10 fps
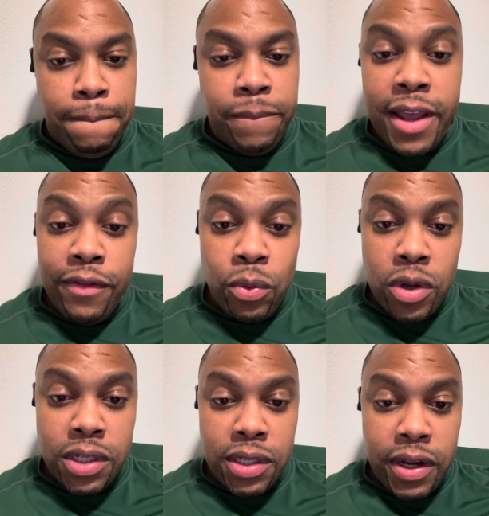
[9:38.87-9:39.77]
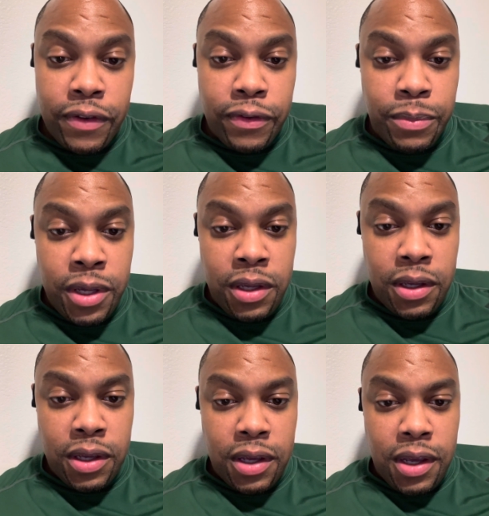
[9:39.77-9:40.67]
Devin wasn't there for me.
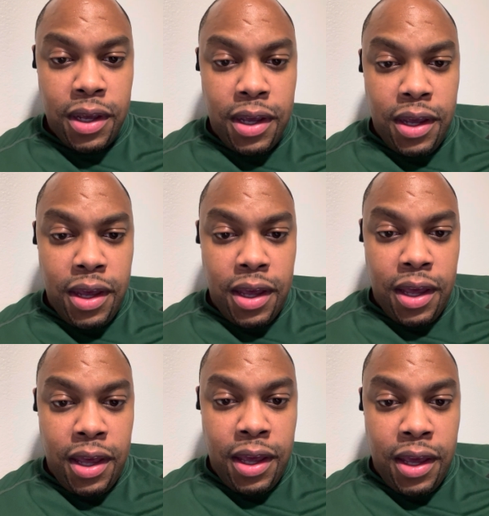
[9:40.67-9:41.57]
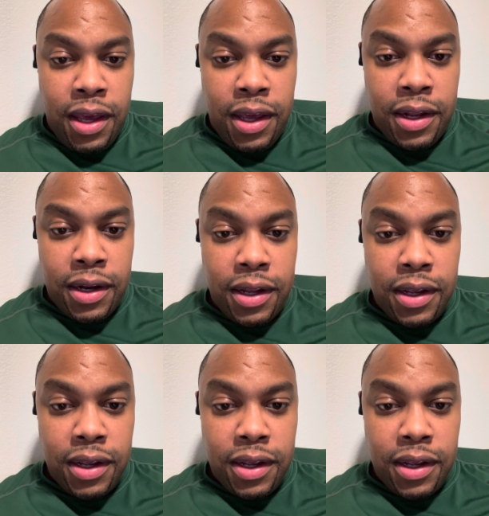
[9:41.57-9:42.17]
And